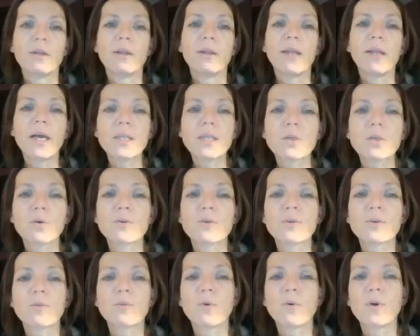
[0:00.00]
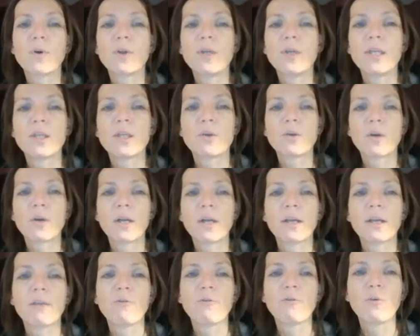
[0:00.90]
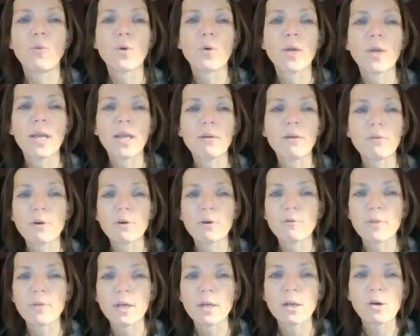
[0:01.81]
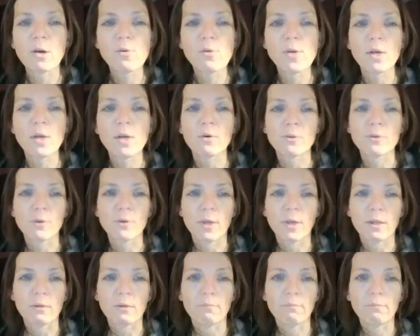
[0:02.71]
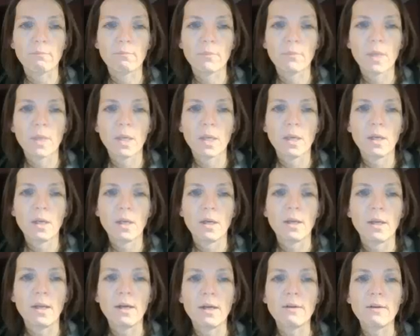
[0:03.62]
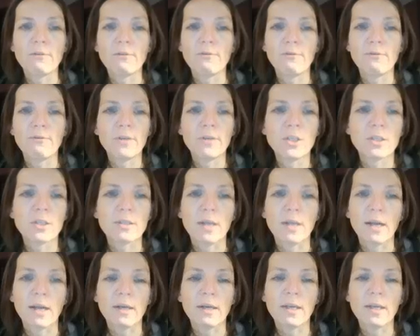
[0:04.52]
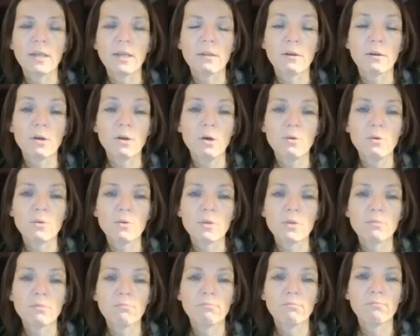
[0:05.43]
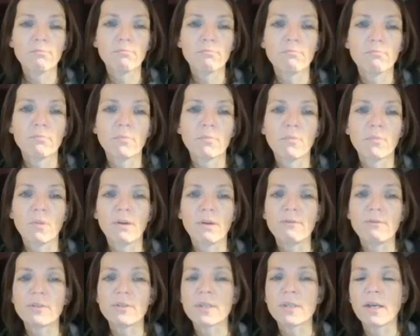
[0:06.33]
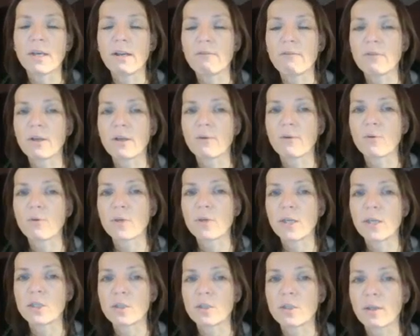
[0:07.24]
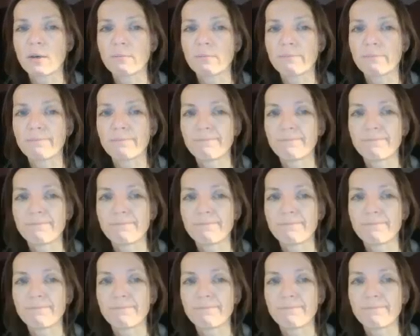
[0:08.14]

That's also what you need to click if you want to get rid of that coding altogether. Yeah, if we just unlink the code, well, we still have that quotation now.